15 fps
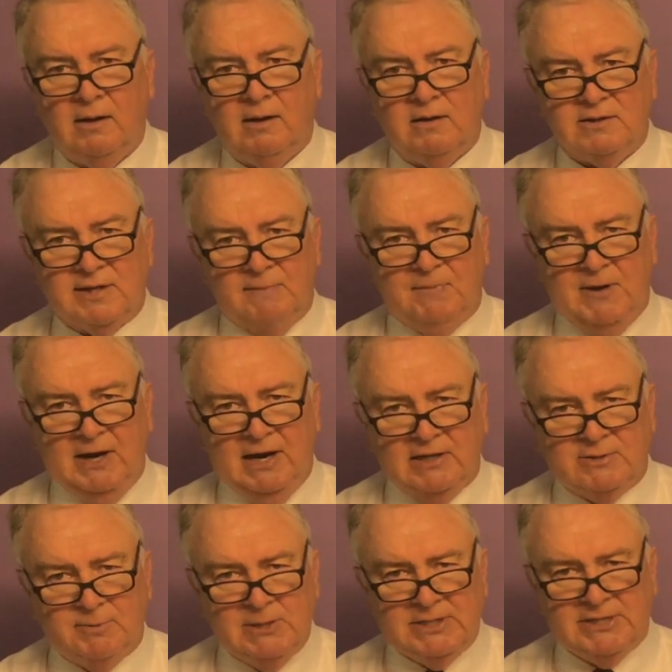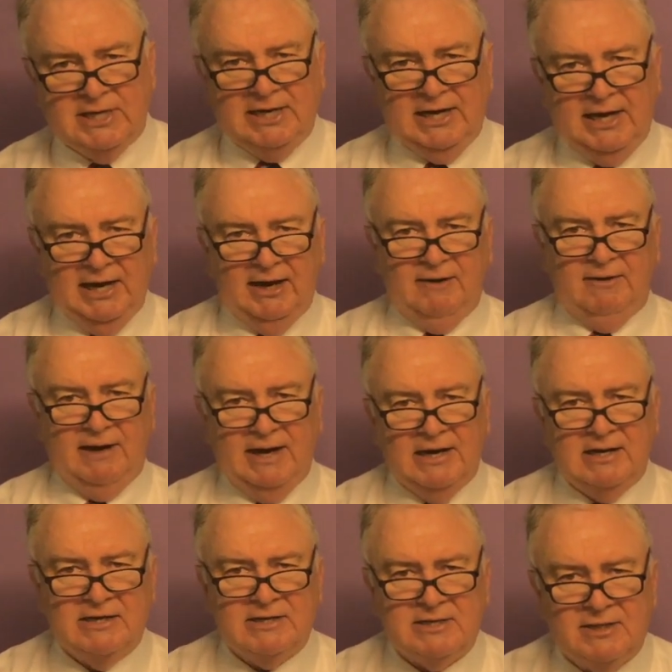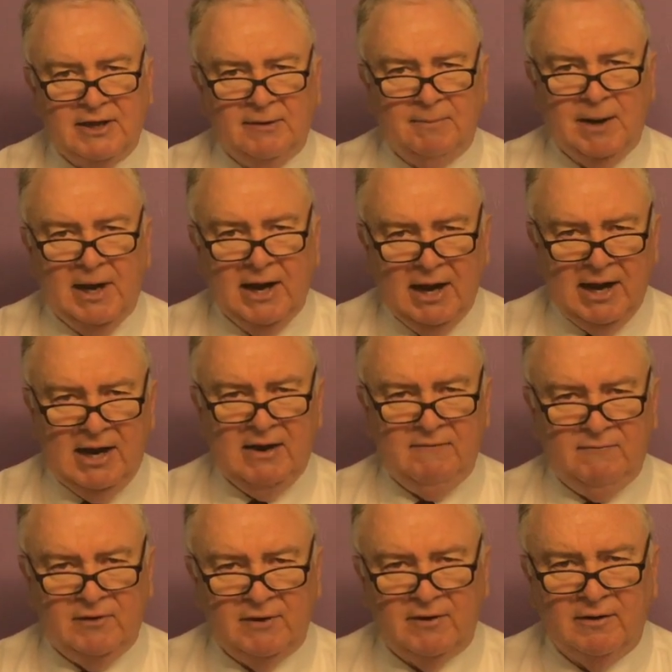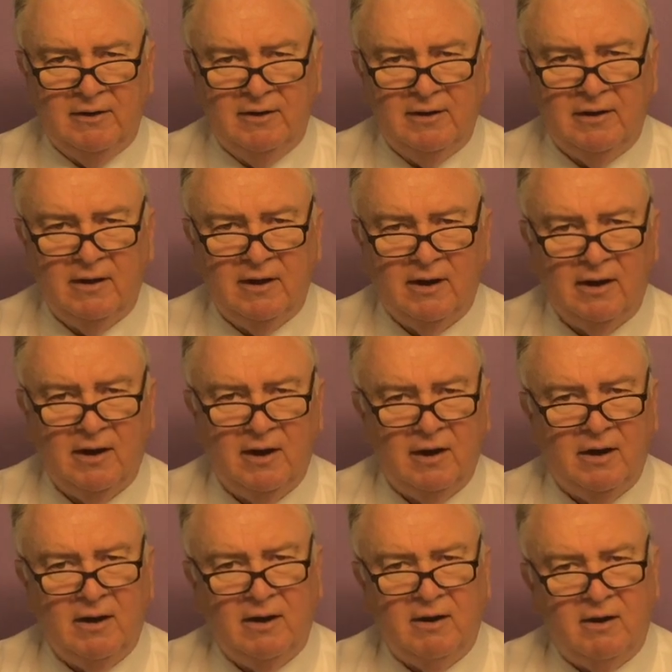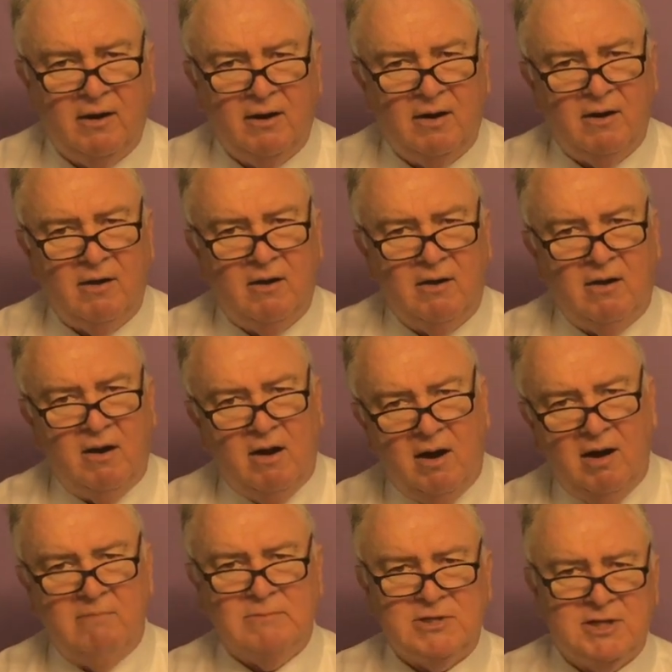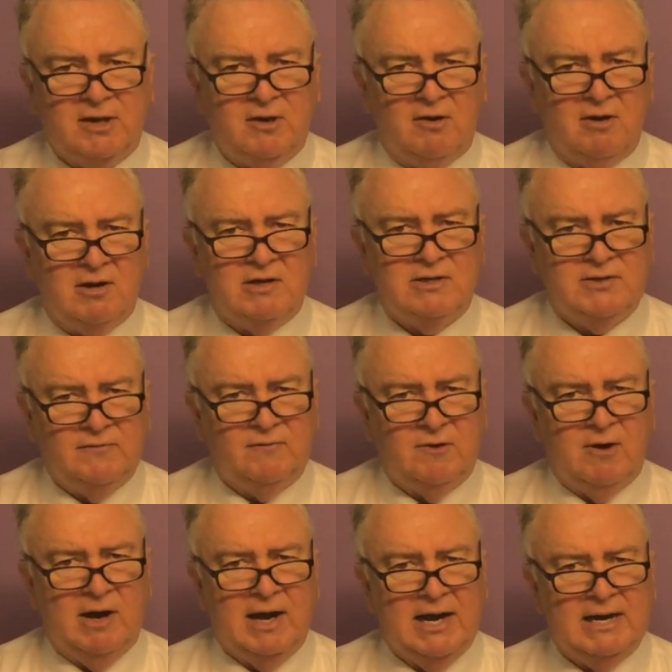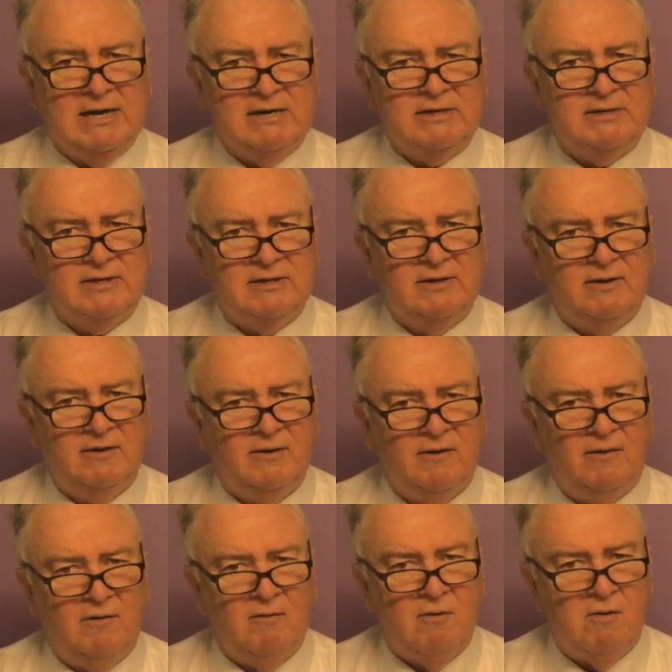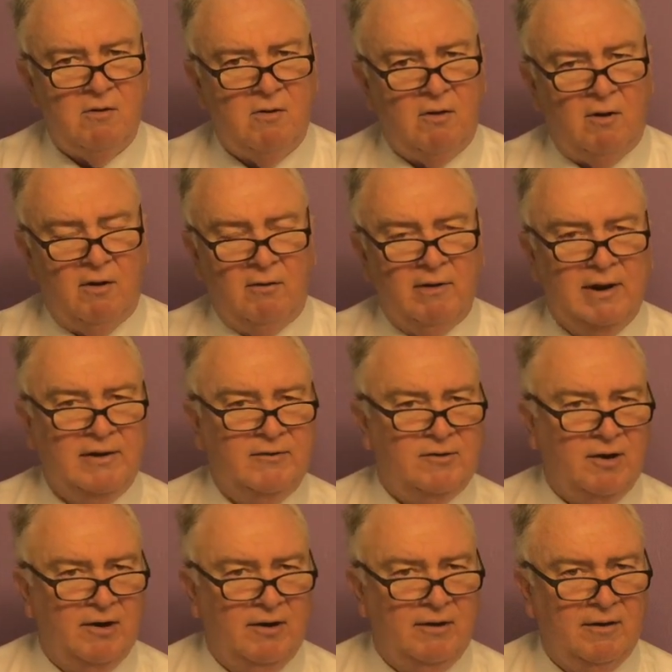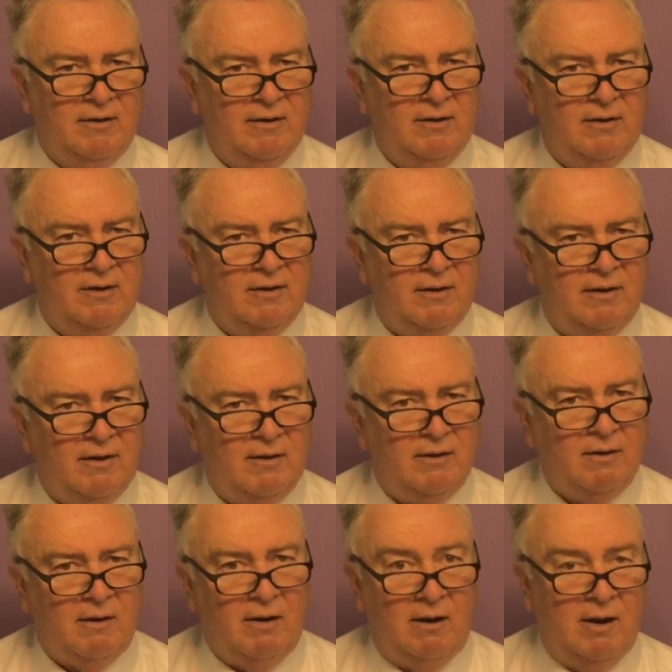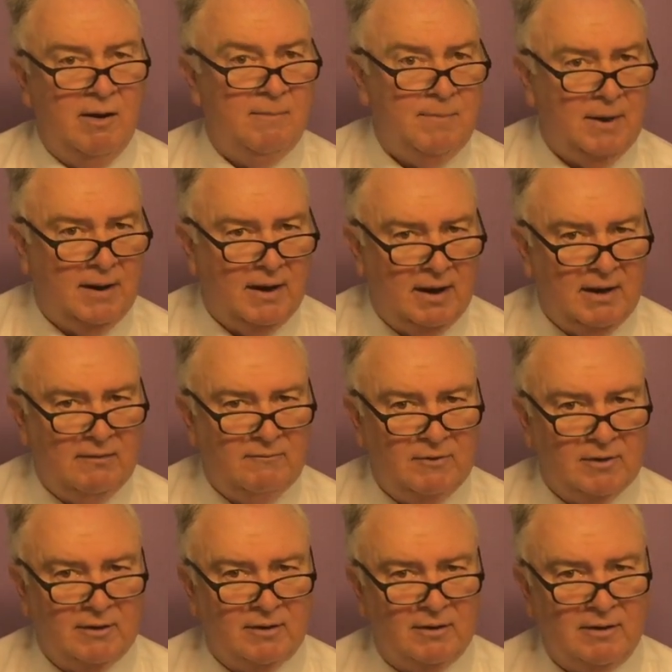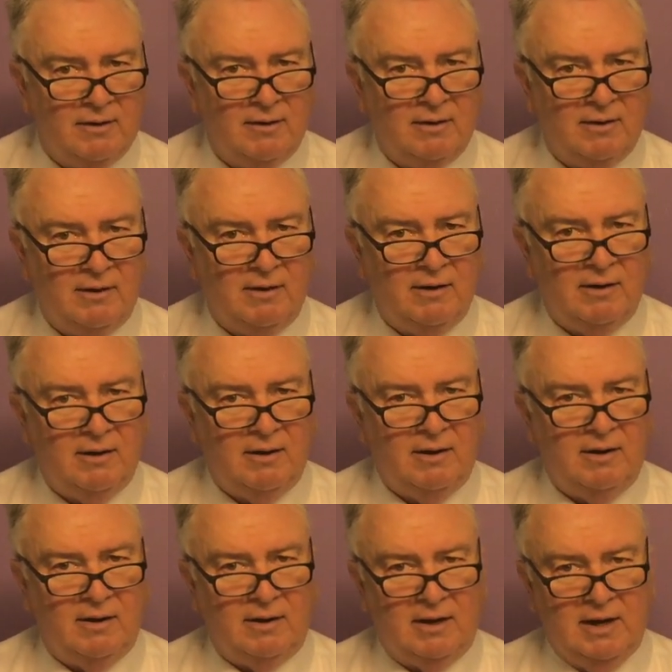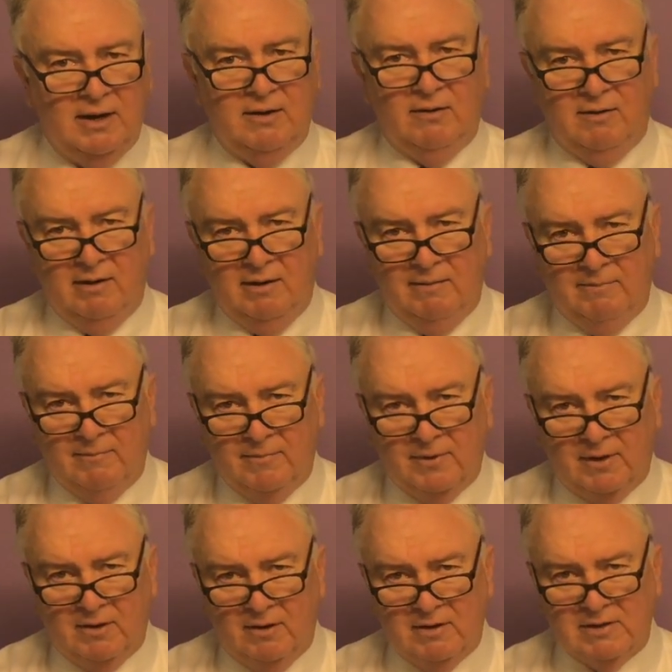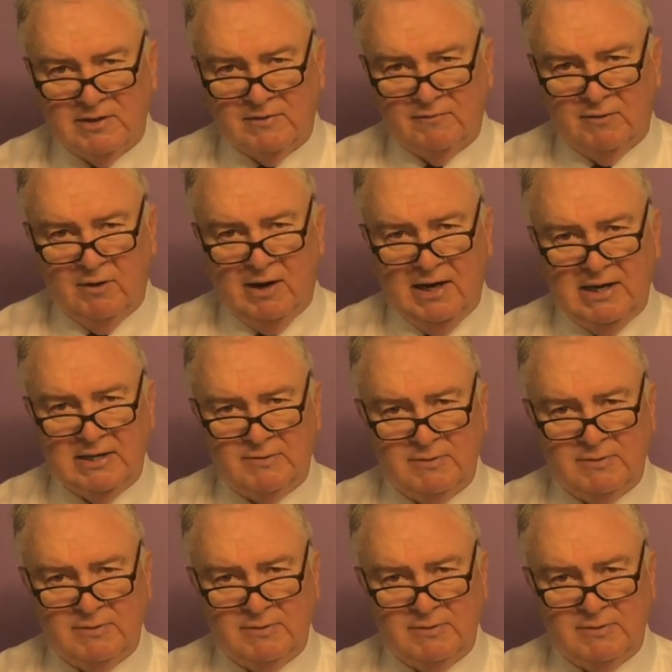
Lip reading: Something else we see here is their behavior harms the cause of Christ, or in turn, our behavior can harm the cause of Christ.